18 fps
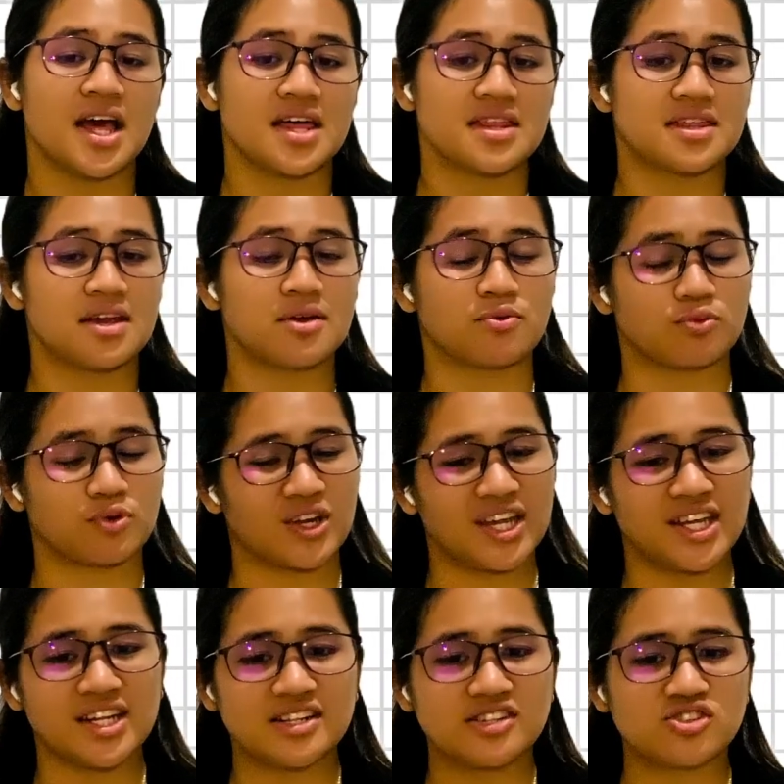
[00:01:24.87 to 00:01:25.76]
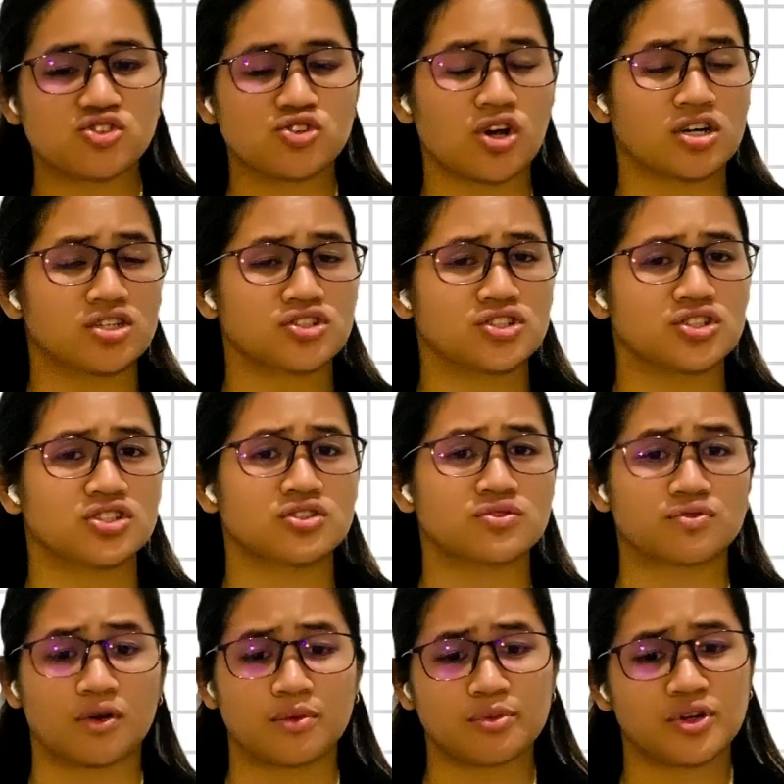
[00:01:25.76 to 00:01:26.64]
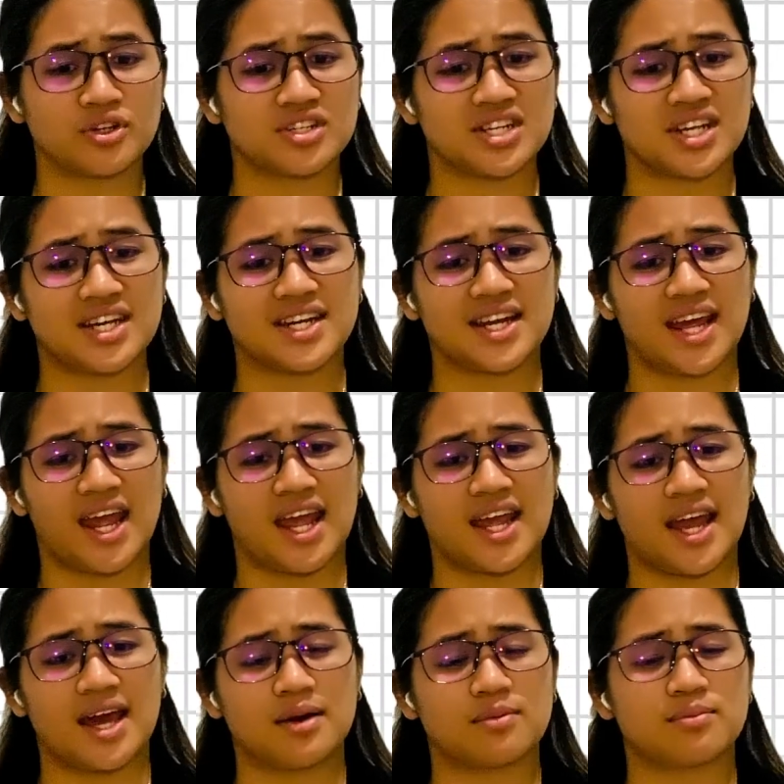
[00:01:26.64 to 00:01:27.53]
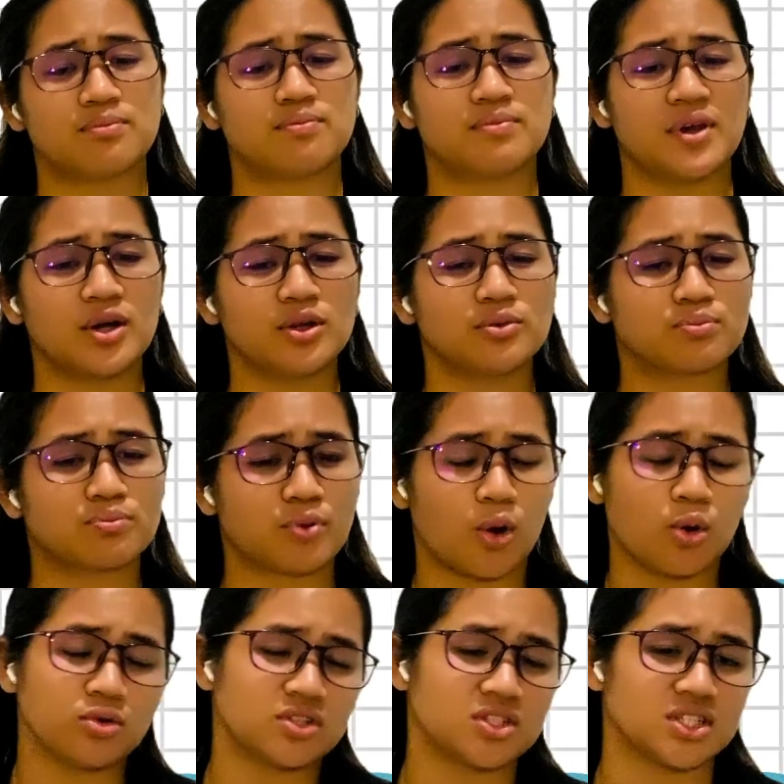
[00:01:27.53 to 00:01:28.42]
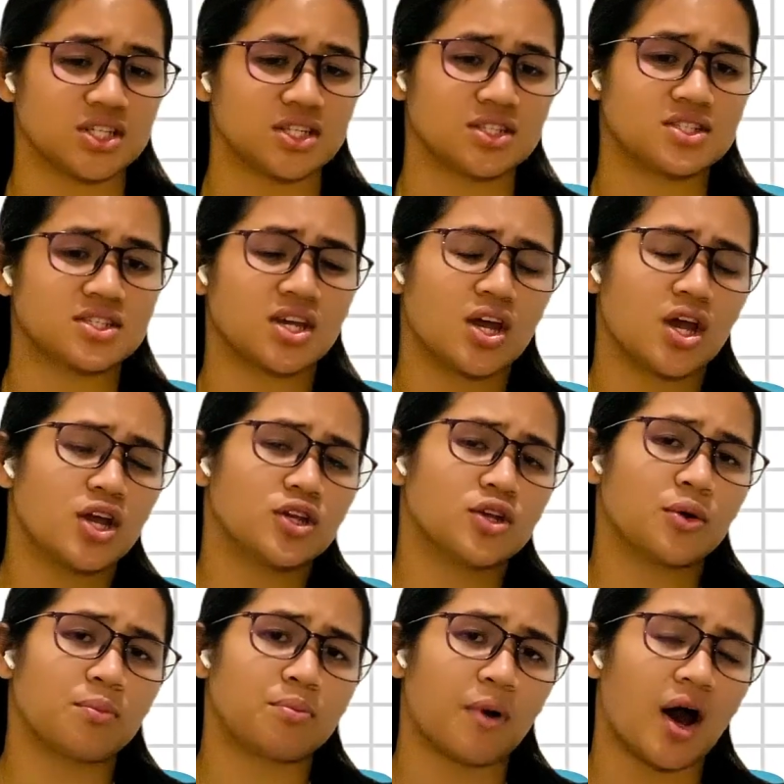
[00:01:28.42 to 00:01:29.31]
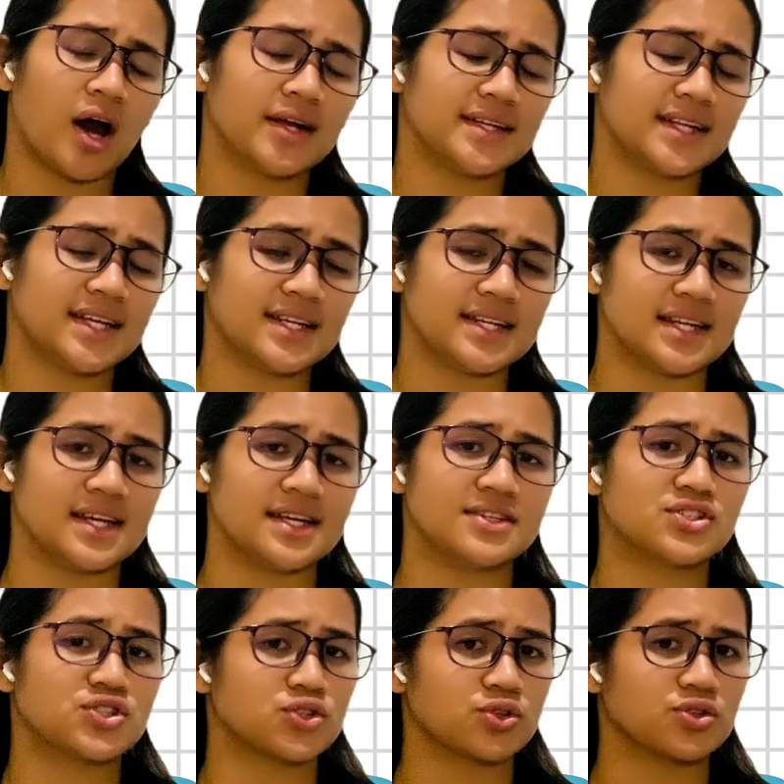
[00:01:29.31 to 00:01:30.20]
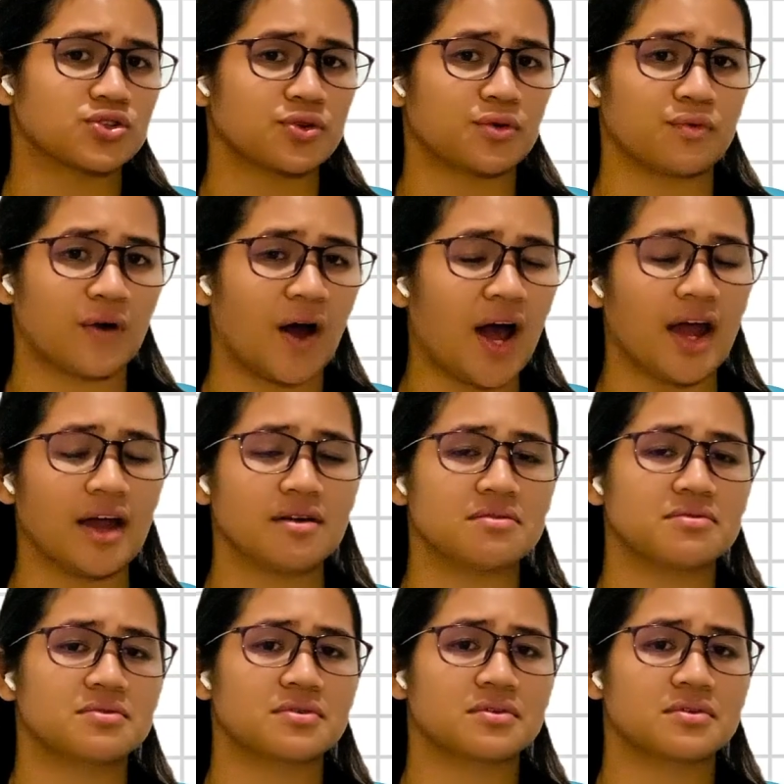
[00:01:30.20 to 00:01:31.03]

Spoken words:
They read instructions from your DNA and build proteins your body needs to survive.